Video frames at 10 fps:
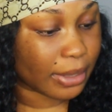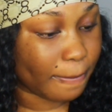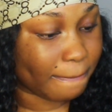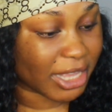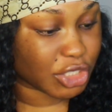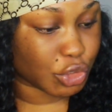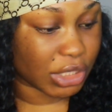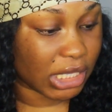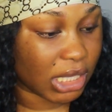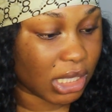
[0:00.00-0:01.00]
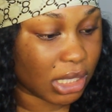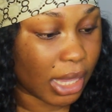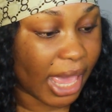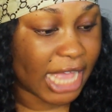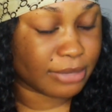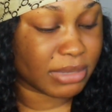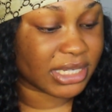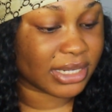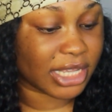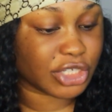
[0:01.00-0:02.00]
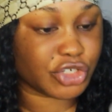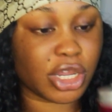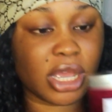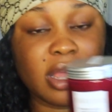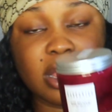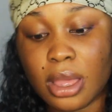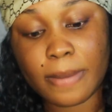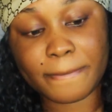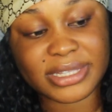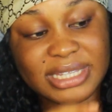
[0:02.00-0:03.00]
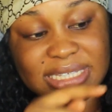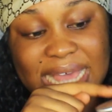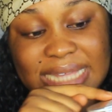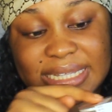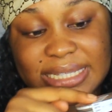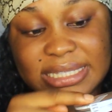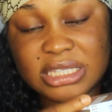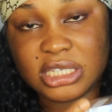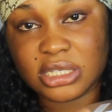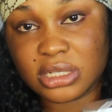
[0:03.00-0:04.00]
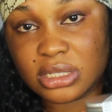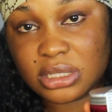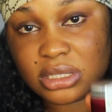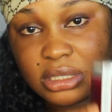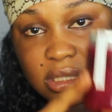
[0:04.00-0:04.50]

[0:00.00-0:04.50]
and patchouli, handmade in Nigeria, but this has a seal.